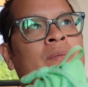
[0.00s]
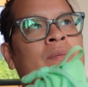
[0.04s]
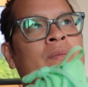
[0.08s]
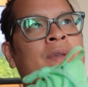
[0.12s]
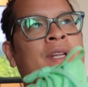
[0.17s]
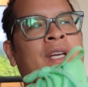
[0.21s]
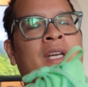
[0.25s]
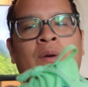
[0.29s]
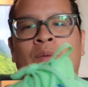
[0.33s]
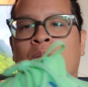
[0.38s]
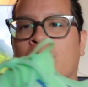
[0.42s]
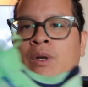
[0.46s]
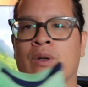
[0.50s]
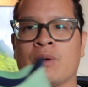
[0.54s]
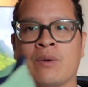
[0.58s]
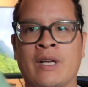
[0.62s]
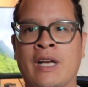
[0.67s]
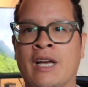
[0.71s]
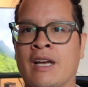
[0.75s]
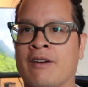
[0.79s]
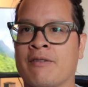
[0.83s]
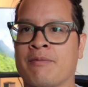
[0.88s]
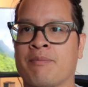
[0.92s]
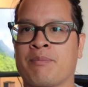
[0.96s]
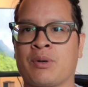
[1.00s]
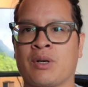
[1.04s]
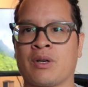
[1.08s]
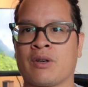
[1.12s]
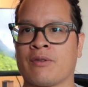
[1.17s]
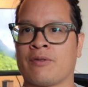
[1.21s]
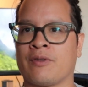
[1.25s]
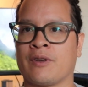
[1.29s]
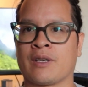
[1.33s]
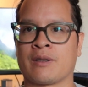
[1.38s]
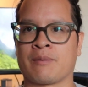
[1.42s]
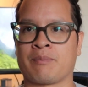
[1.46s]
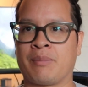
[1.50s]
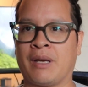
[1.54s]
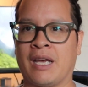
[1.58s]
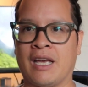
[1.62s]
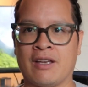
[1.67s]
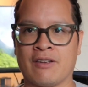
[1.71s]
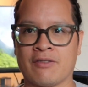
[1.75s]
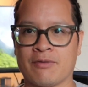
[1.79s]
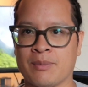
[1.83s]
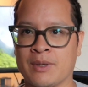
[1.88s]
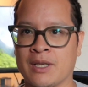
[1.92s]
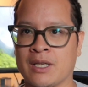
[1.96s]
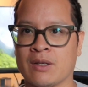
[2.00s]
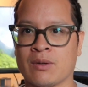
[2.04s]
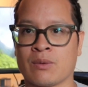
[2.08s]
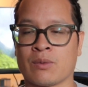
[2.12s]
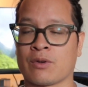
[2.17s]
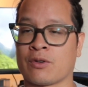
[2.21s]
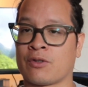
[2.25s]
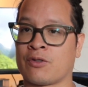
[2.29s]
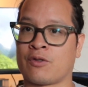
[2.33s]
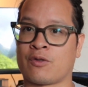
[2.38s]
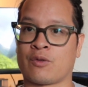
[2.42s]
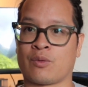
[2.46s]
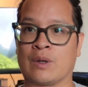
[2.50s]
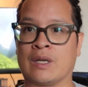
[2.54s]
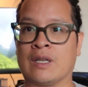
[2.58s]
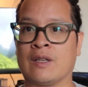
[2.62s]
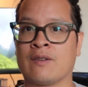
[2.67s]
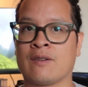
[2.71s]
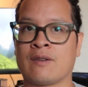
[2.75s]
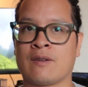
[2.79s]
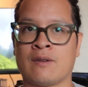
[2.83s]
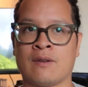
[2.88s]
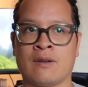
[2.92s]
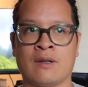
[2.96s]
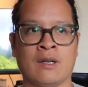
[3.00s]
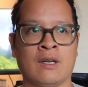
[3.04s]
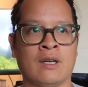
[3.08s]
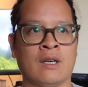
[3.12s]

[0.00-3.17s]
like we don't have perfect pavement or streets